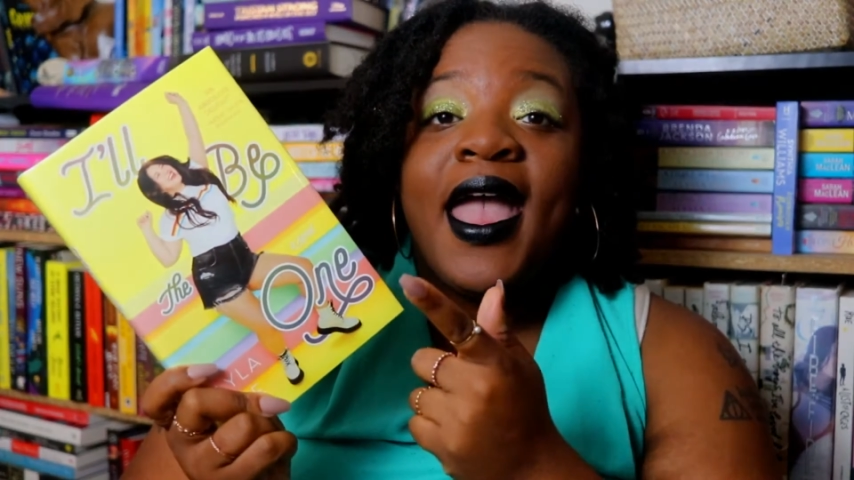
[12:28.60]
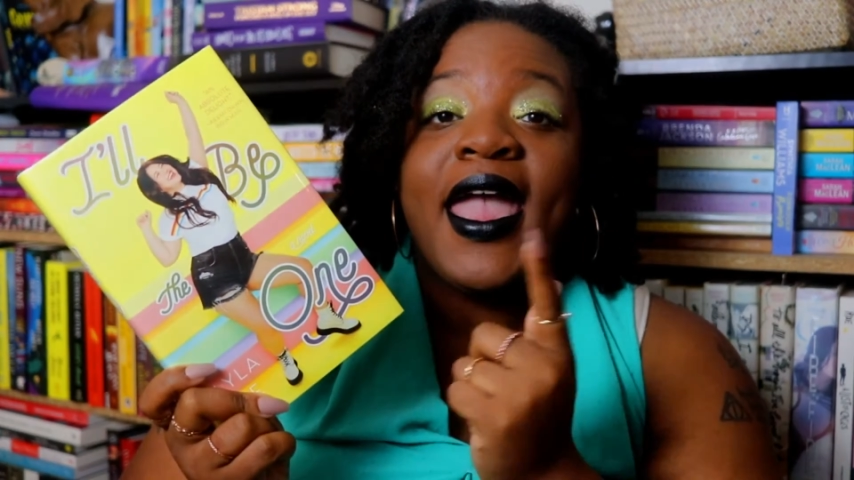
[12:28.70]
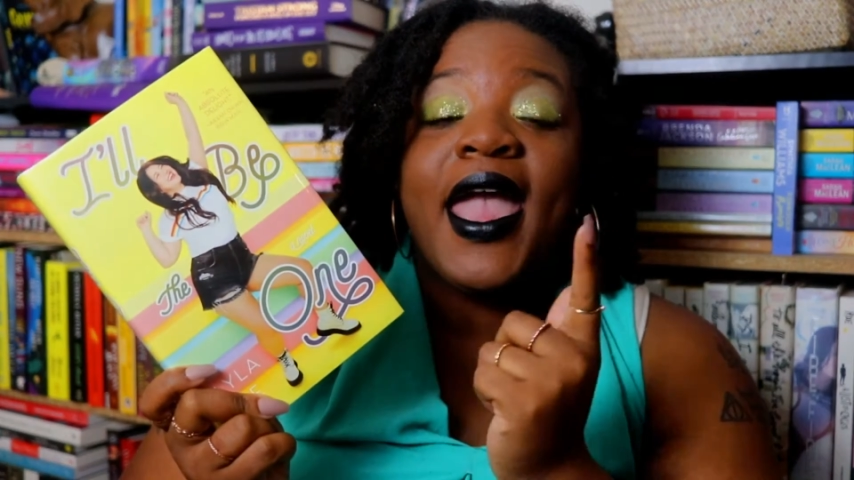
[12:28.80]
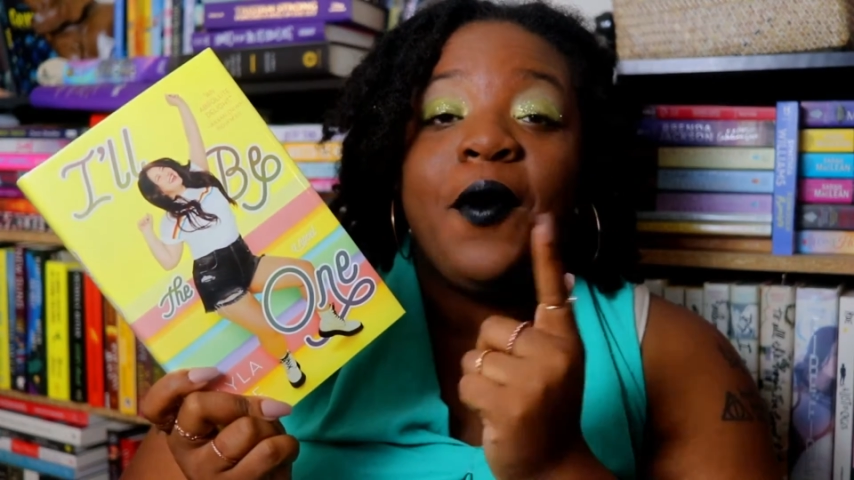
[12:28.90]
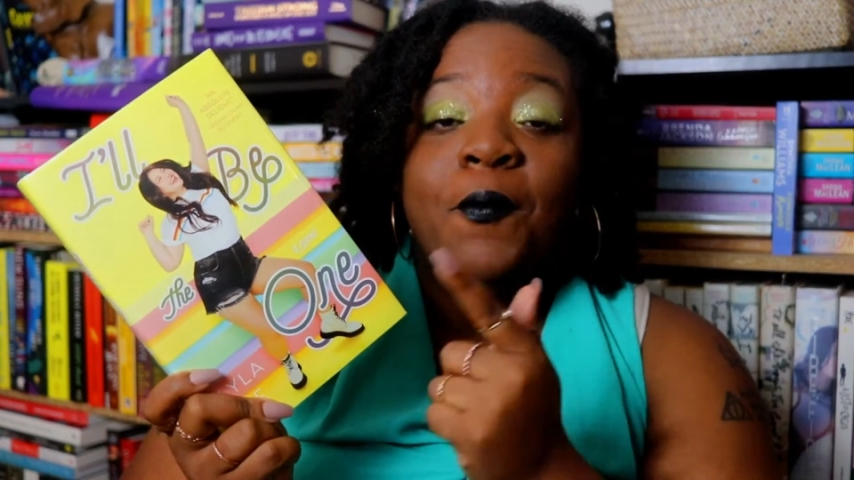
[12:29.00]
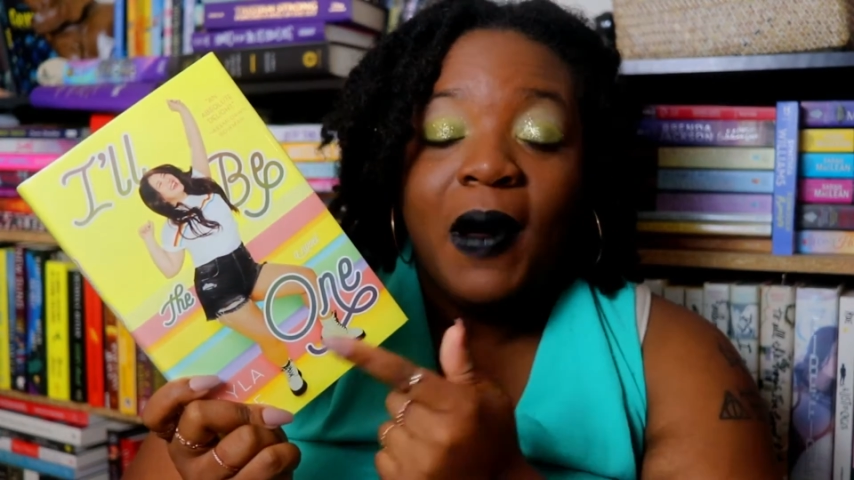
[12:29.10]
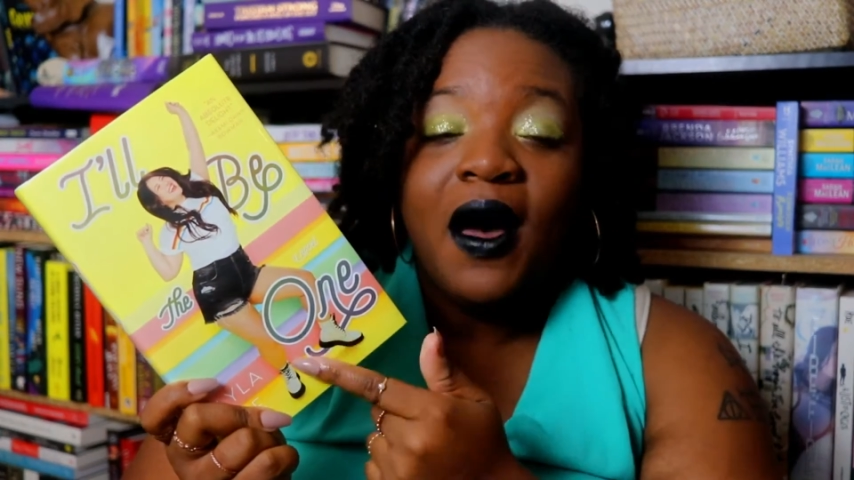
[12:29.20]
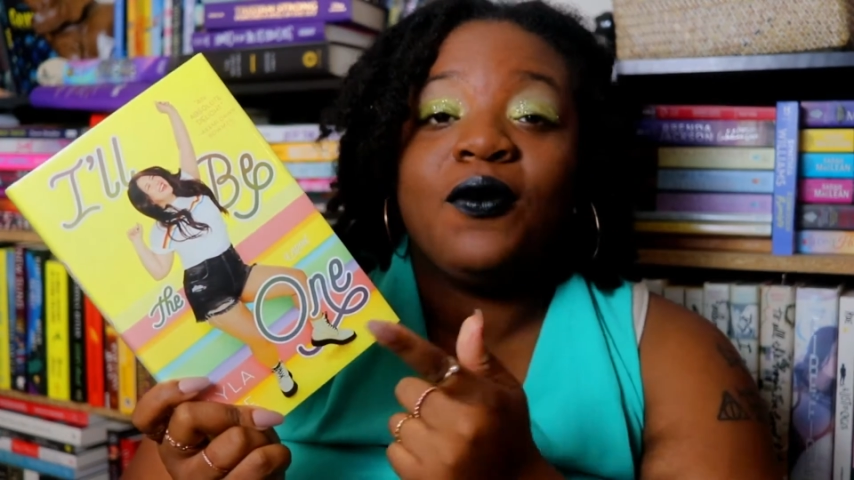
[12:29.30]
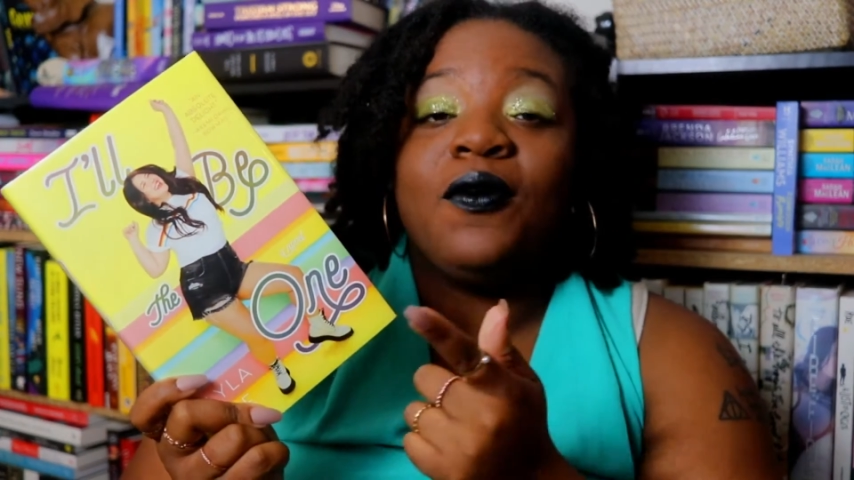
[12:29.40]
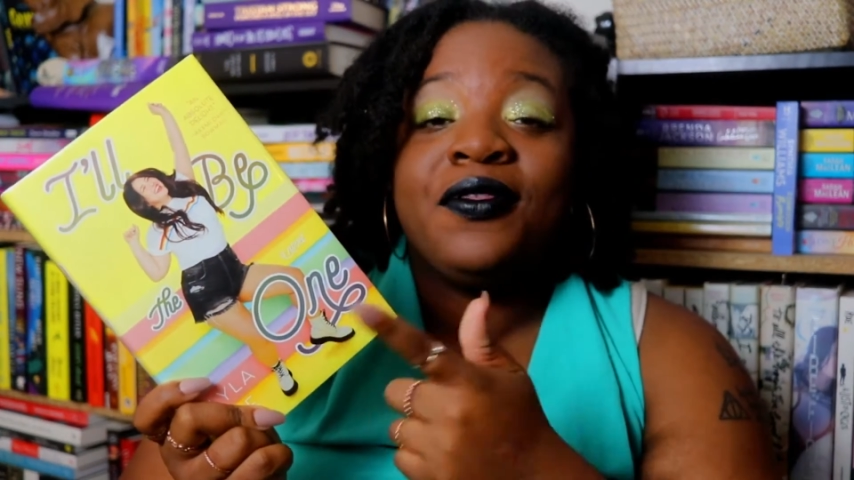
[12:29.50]
a
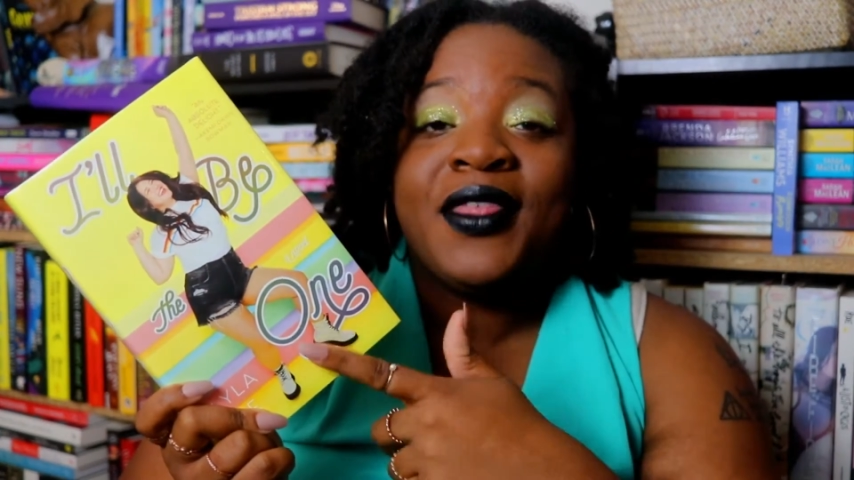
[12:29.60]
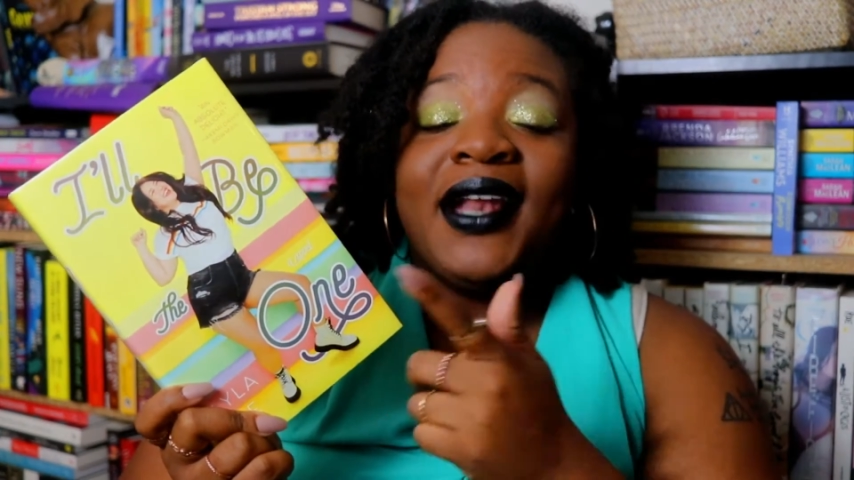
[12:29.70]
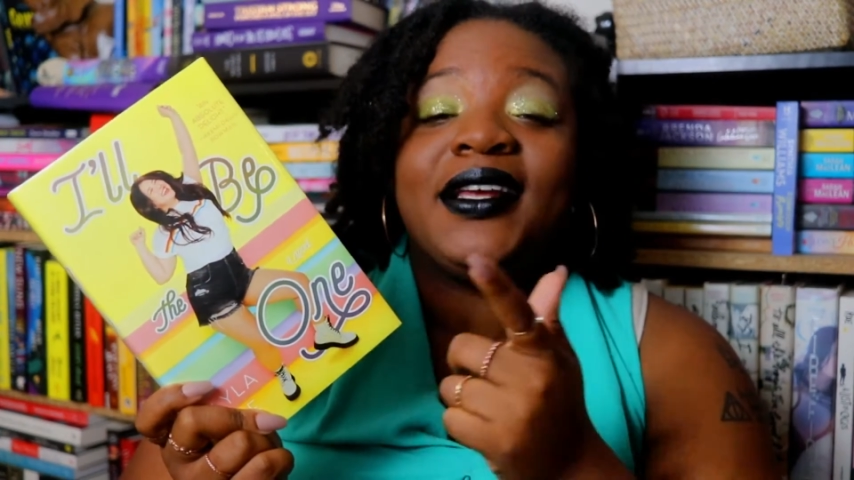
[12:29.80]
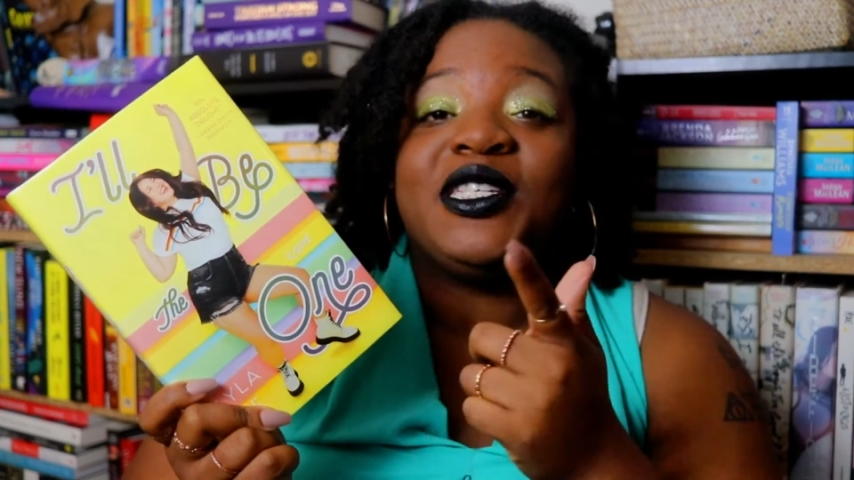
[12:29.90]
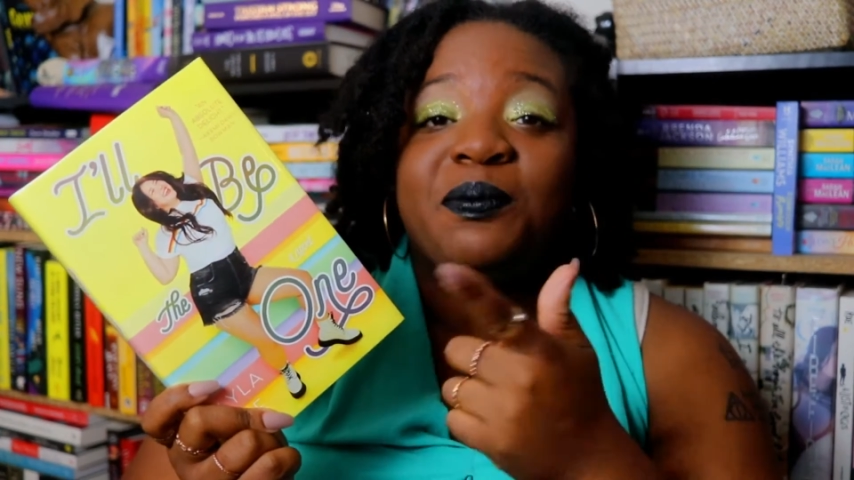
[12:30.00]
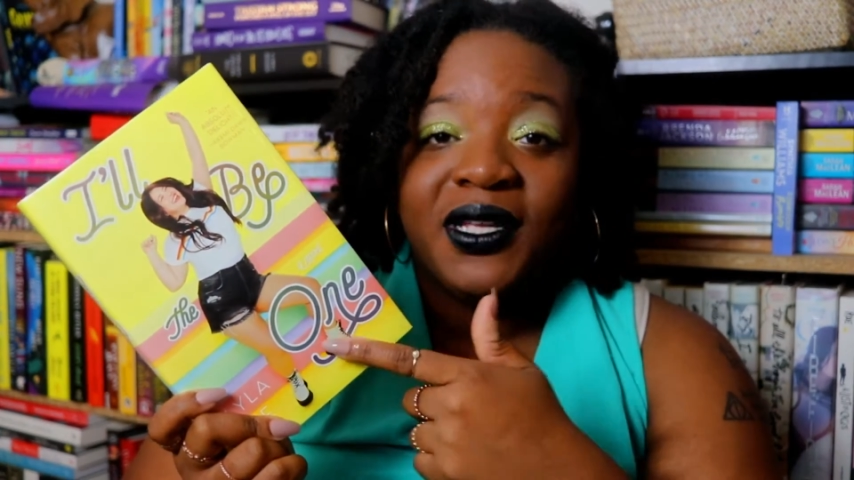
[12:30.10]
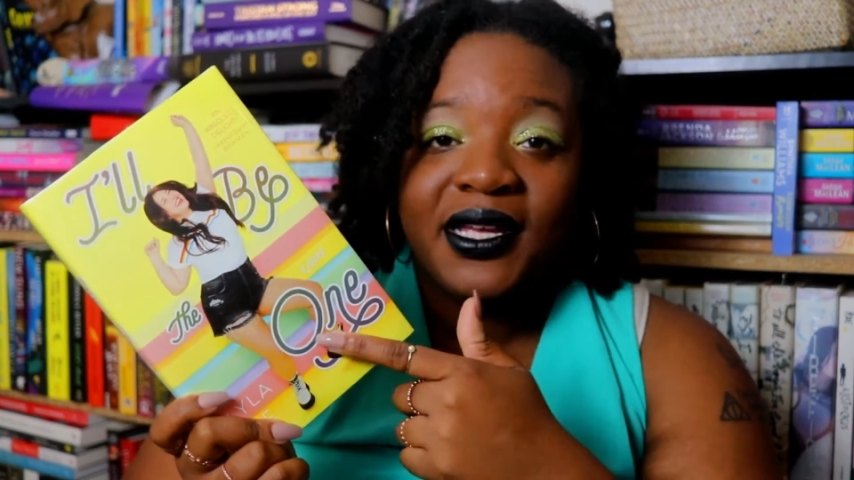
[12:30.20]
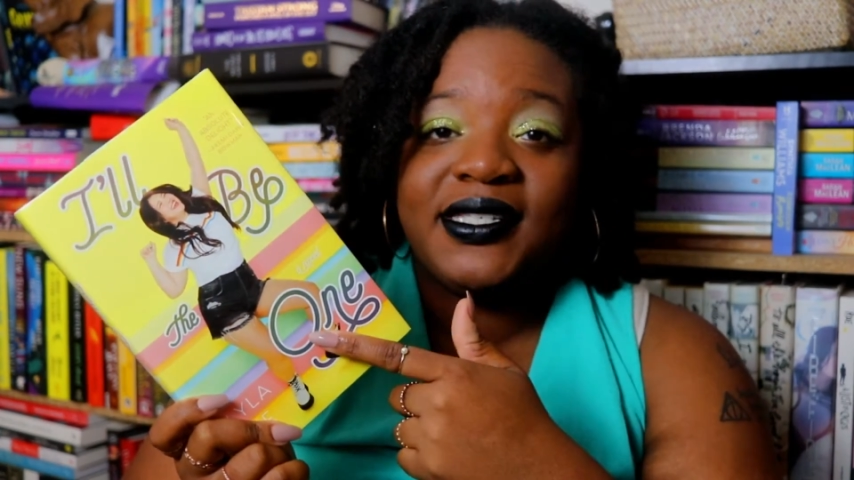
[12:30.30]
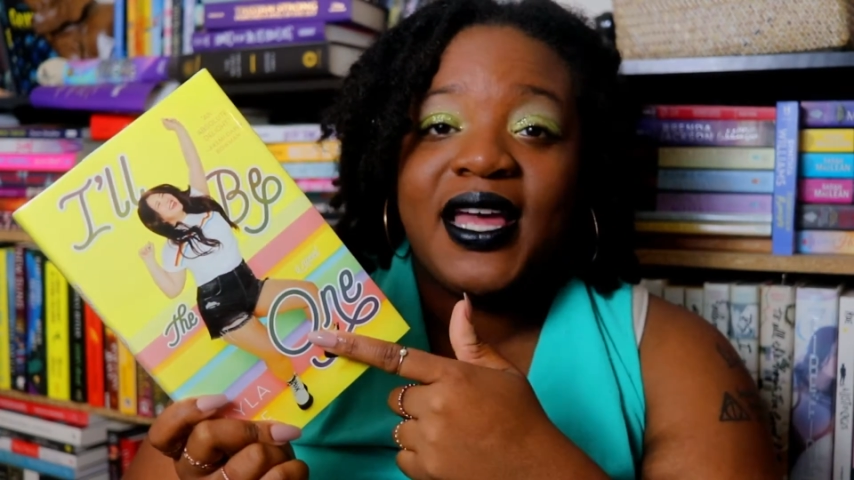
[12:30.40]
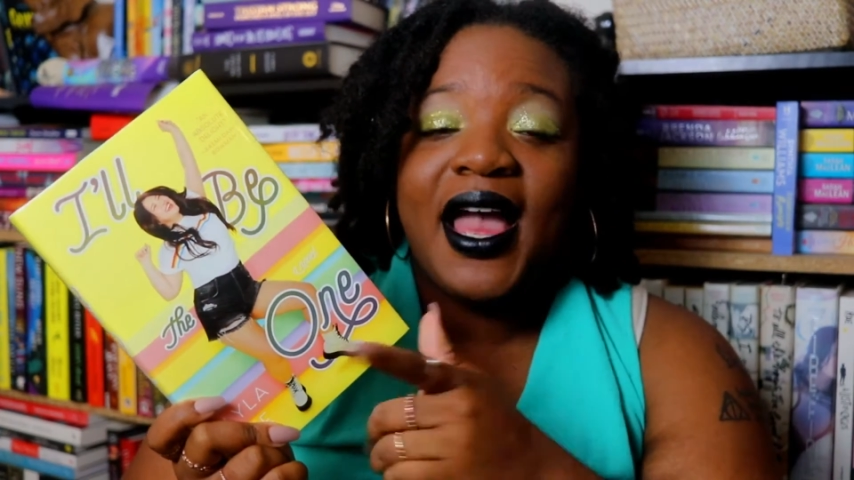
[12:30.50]
model that is
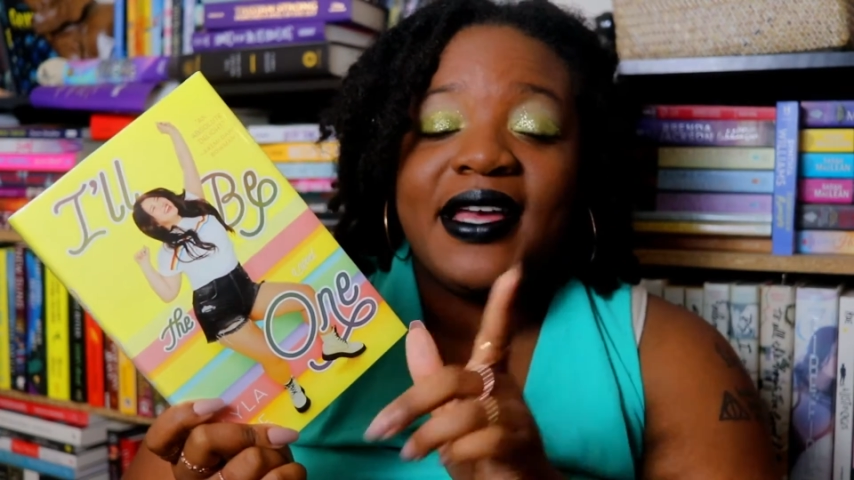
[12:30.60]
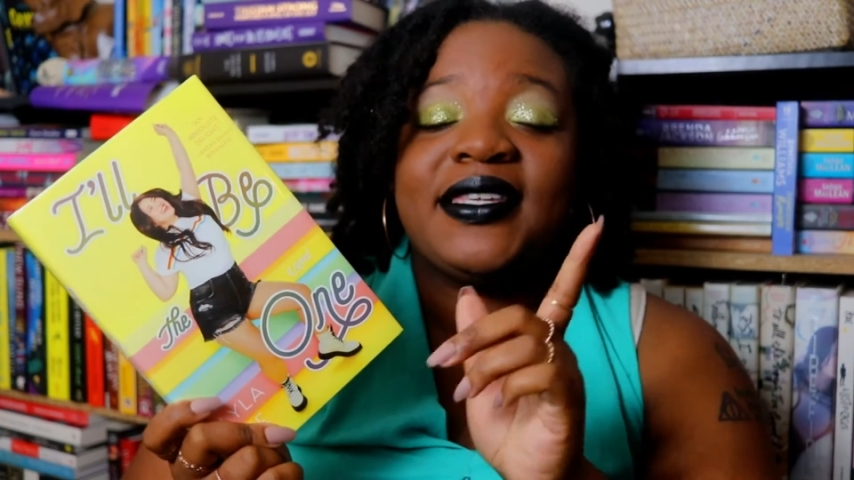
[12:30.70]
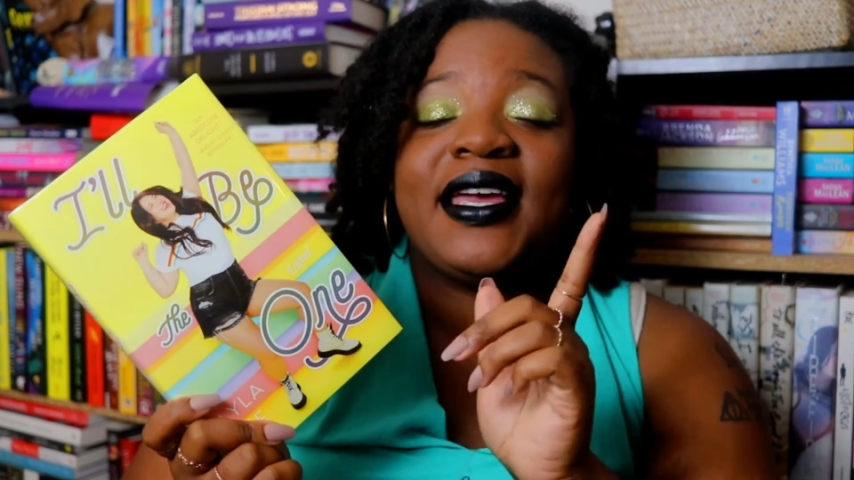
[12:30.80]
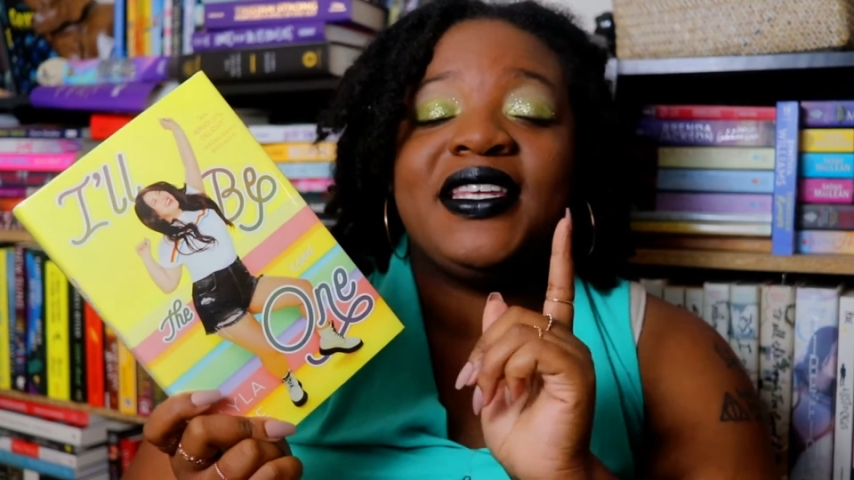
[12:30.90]
plus size.